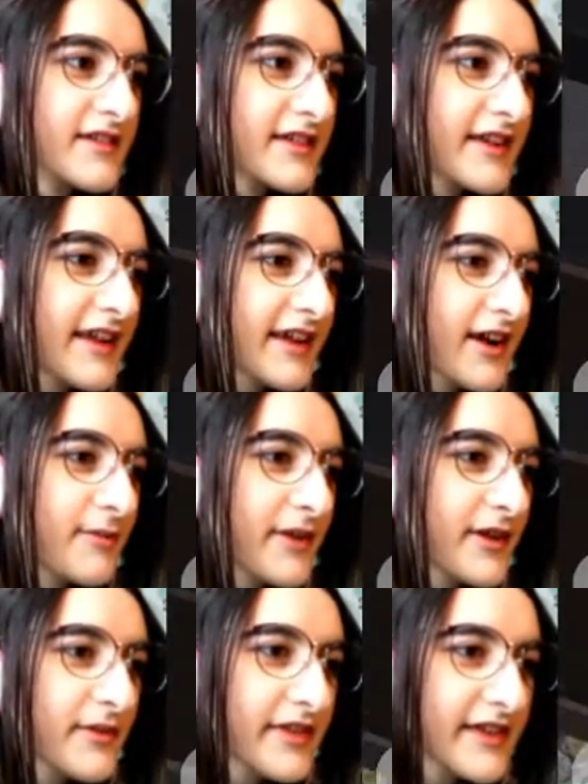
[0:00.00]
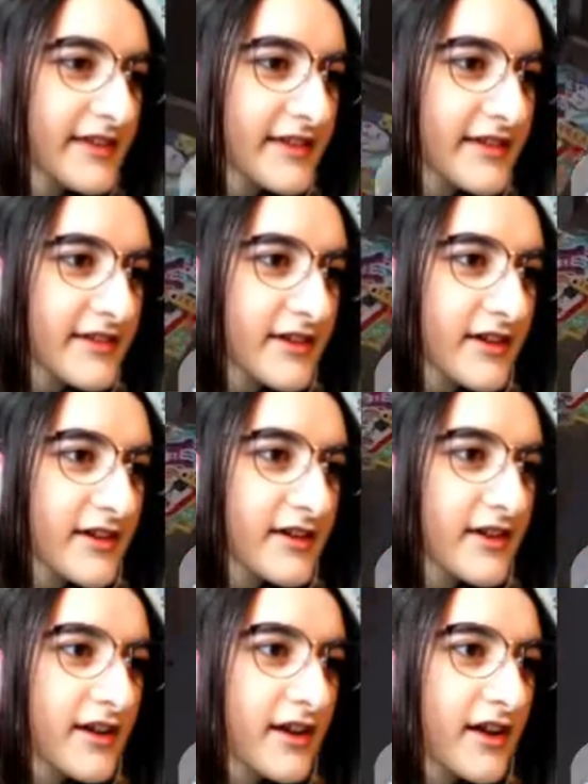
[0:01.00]
Did he come here with his sister?
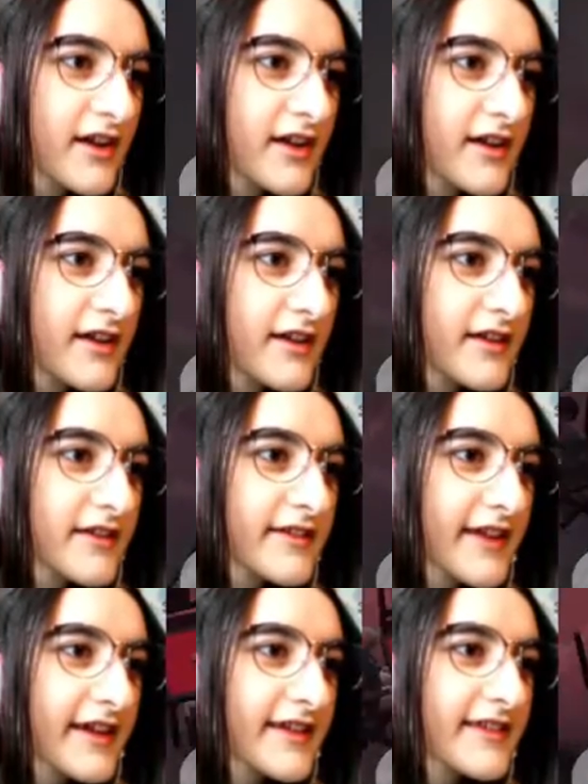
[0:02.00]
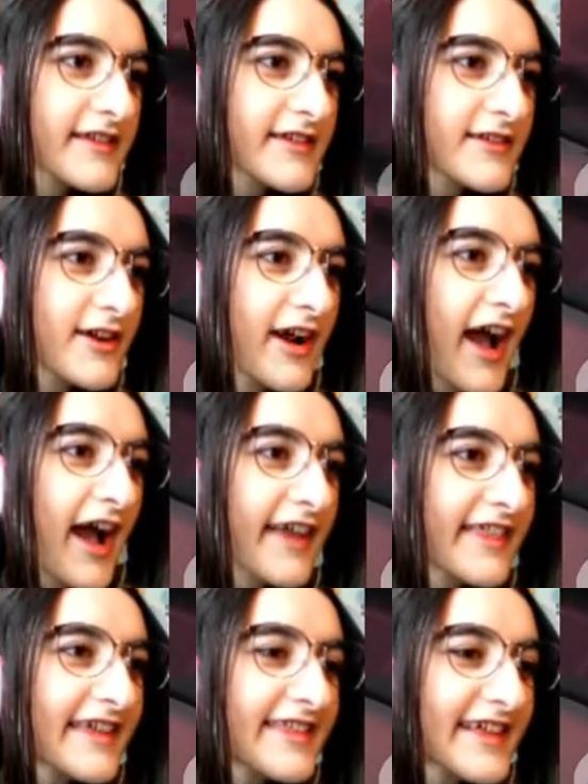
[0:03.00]
Is that his sister? I
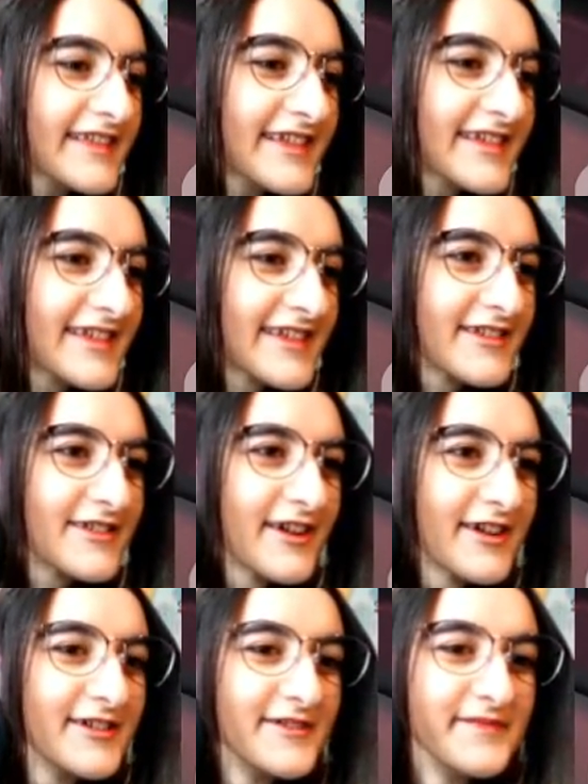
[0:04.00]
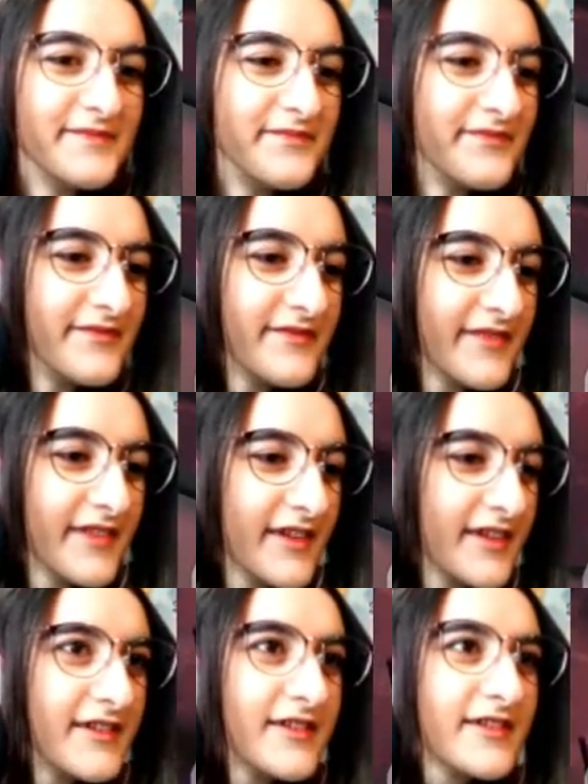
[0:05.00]
think that's his sister.
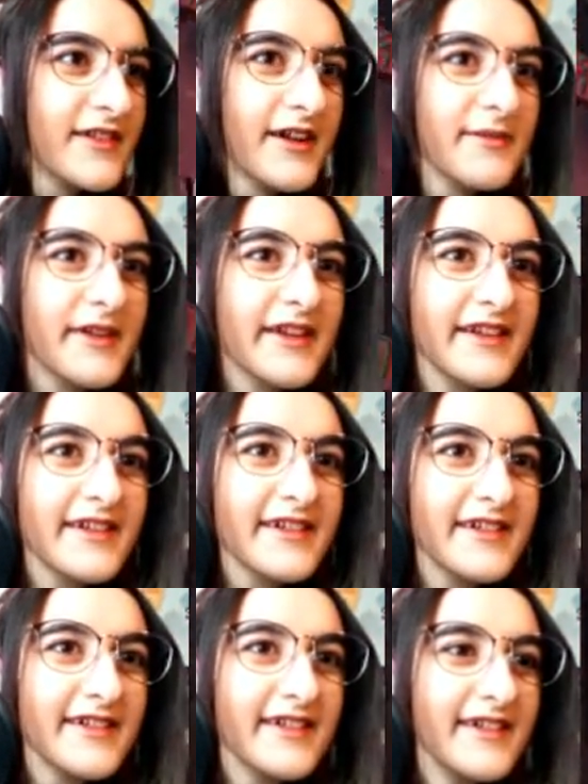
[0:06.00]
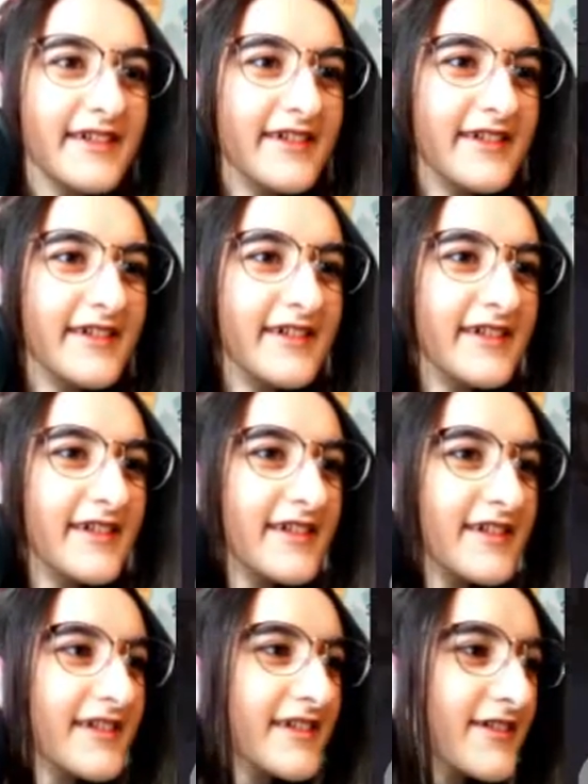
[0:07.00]
So I'm gonna
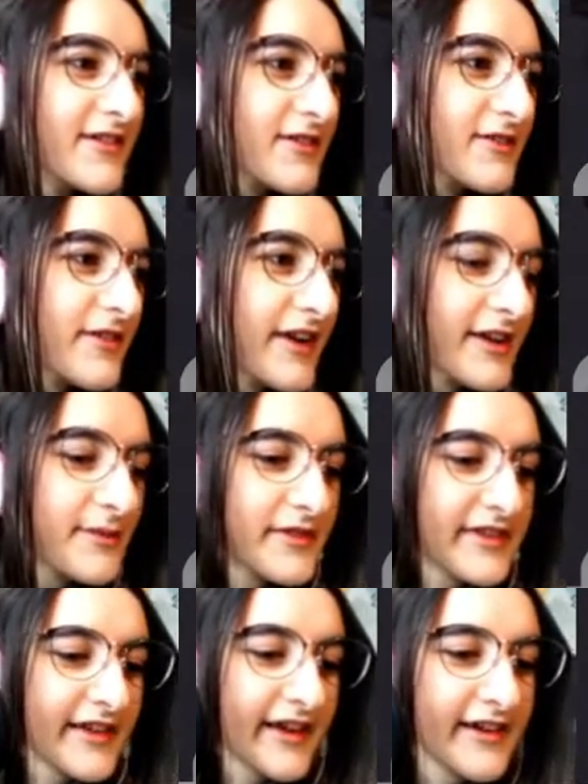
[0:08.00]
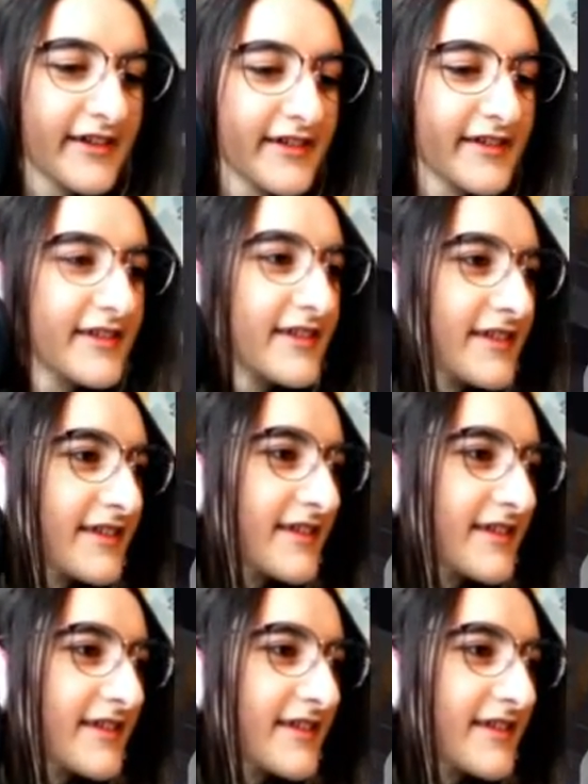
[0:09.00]
run upstairs.